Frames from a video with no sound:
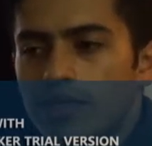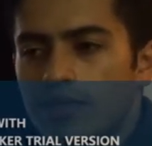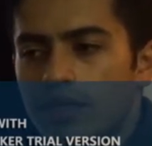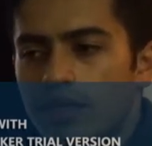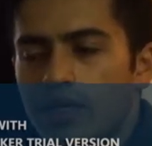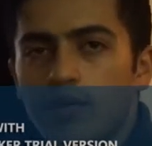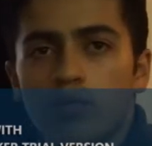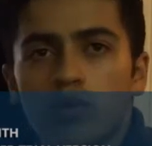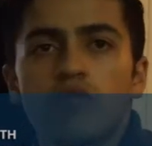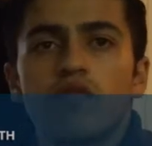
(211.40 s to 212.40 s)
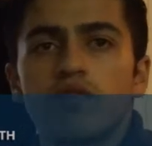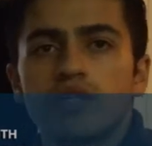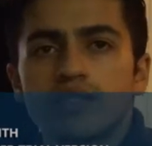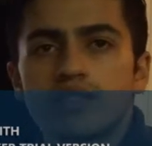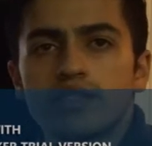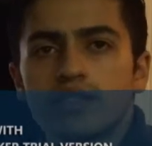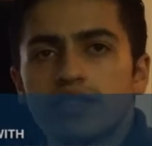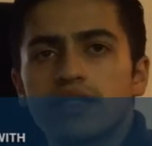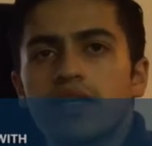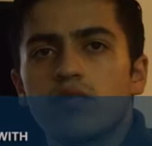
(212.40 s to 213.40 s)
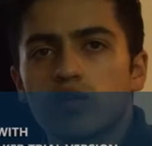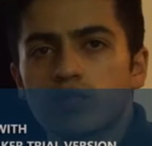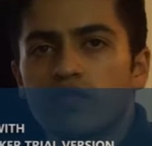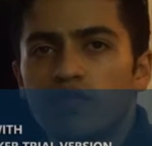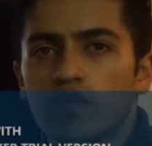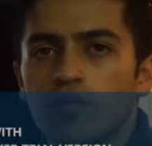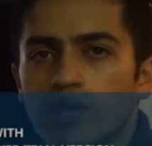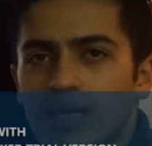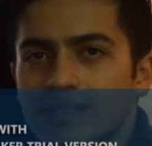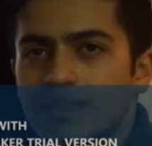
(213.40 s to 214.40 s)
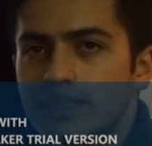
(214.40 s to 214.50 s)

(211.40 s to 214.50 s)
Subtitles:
The immunofluorescence assay was performed at the